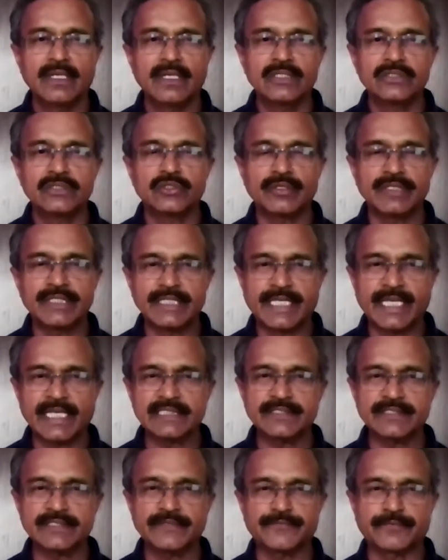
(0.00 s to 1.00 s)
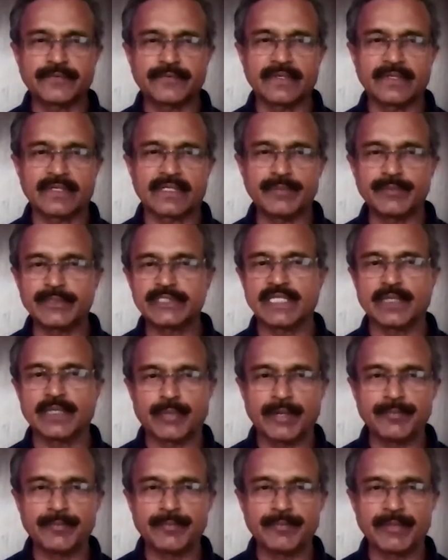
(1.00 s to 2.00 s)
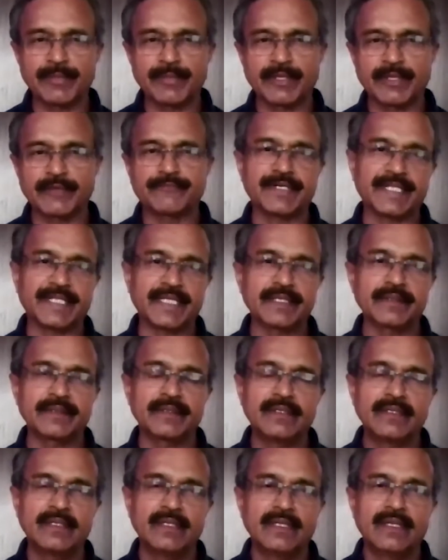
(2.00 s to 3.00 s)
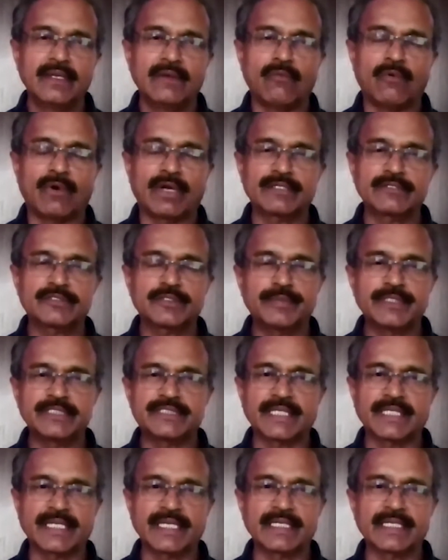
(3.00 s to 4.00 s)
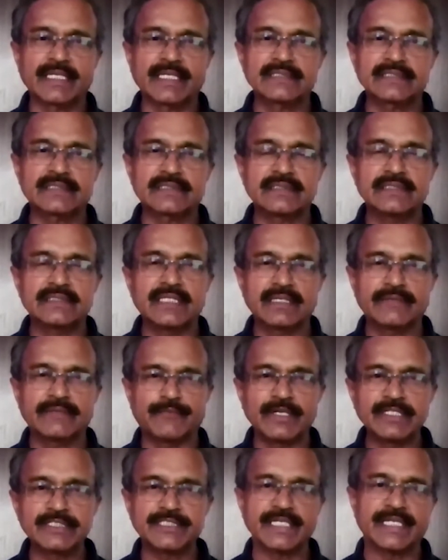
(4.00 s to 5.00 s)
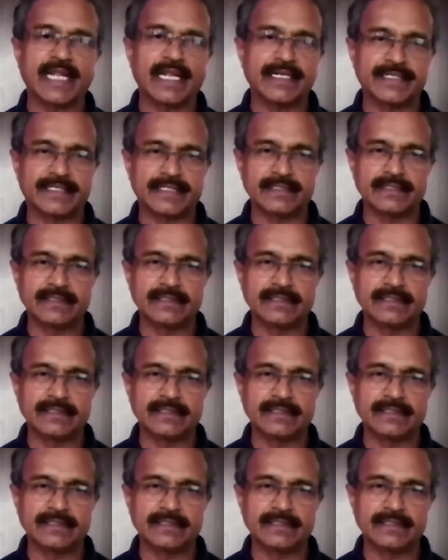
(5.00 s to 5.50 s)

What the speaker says: So in case of commercial plumbing fitting, what you should be checking is the functionality.